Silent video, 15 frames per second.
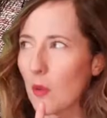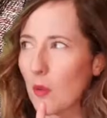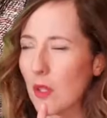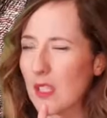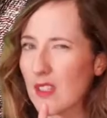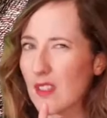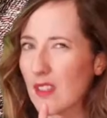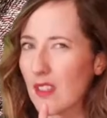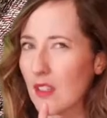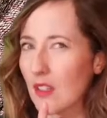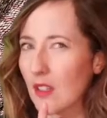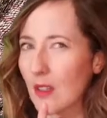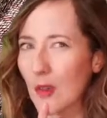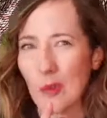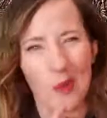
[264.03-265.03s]
What's
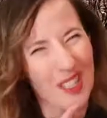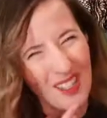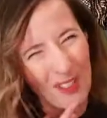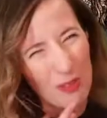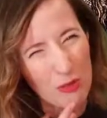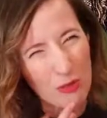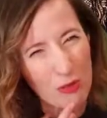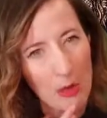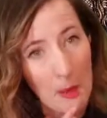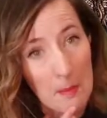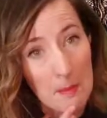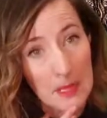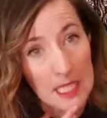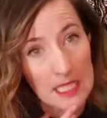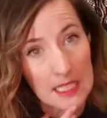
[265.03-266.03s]
a
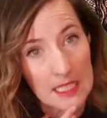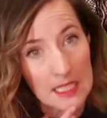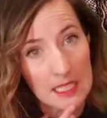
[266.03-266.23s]
rumpus?